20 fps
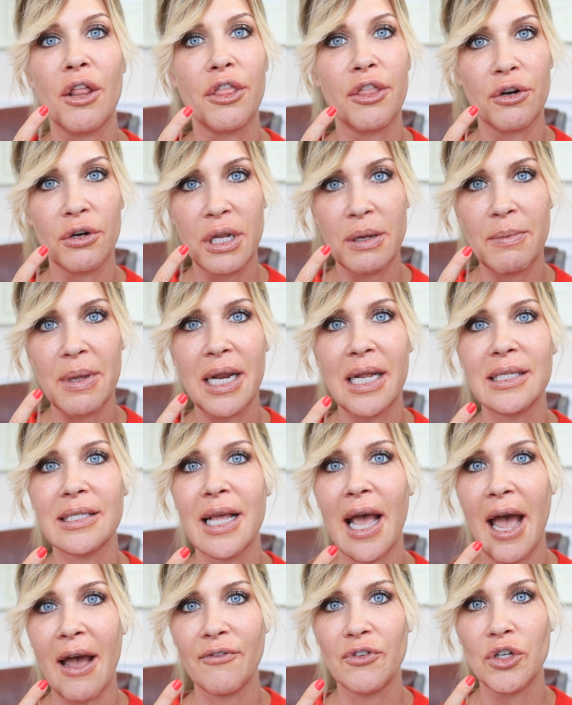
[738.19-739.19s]
30 minutes
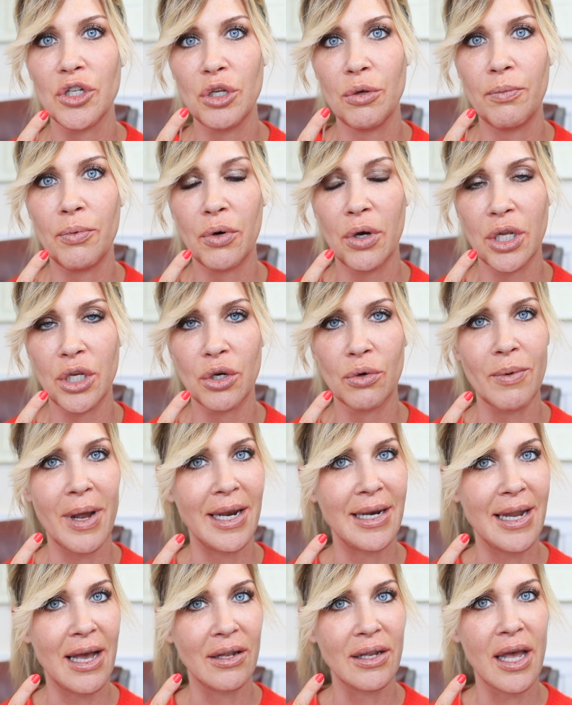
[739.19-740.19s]
after you put your
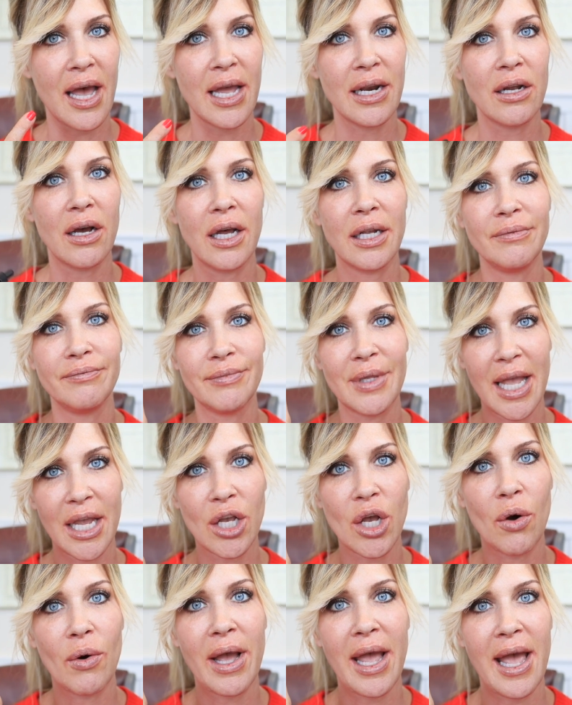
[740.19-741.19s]
retinaldehyde on and
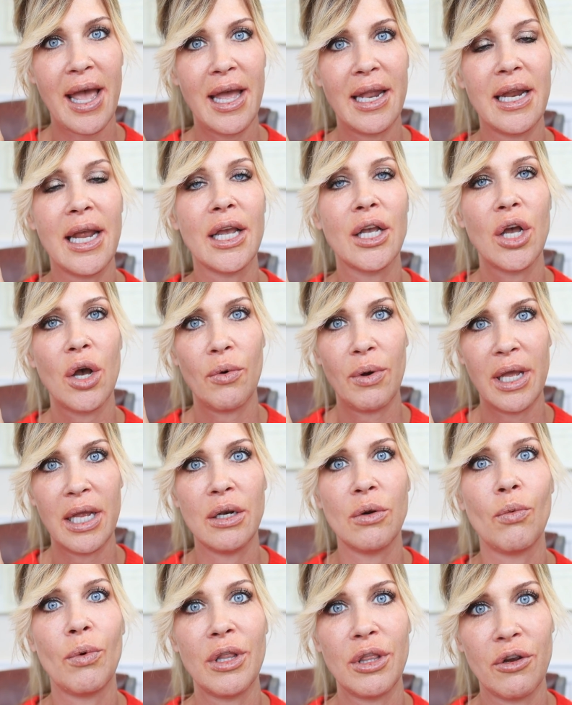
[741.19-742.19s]
go ahead and go
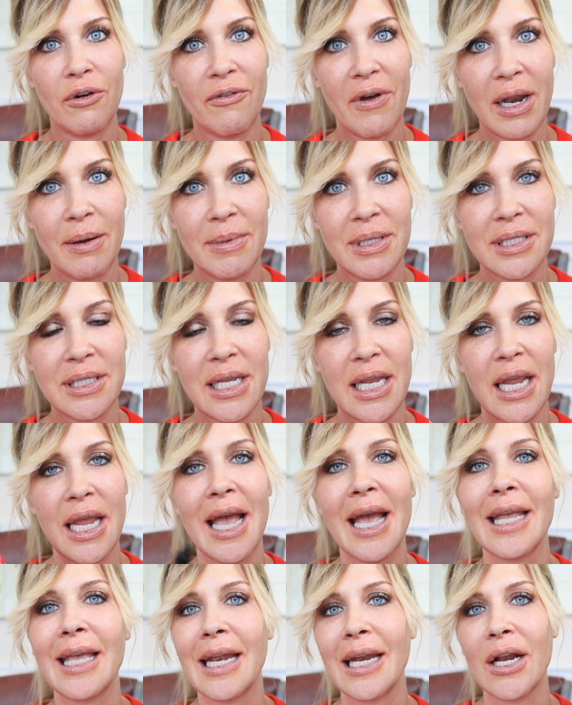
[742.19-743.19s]
in with your vitamin C
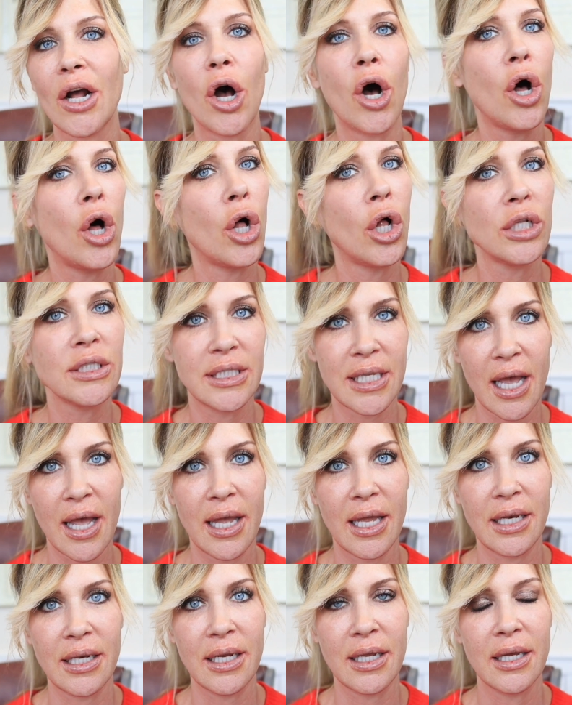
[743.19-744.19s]
and get it all
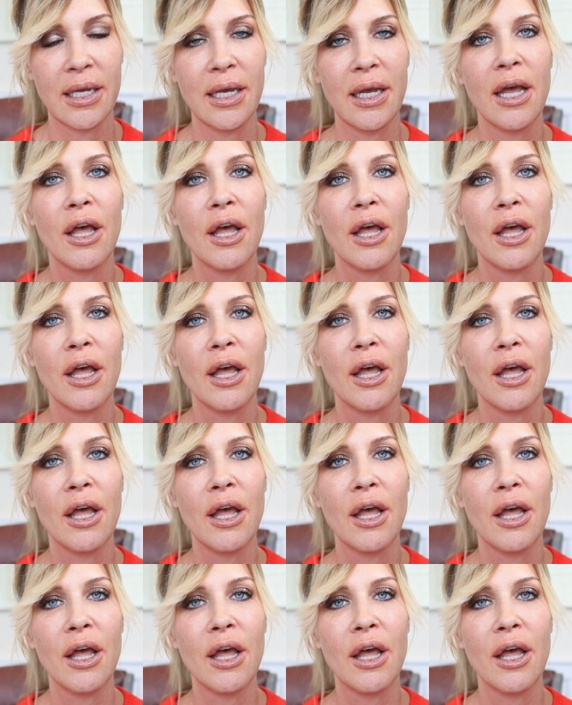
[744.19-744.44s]
done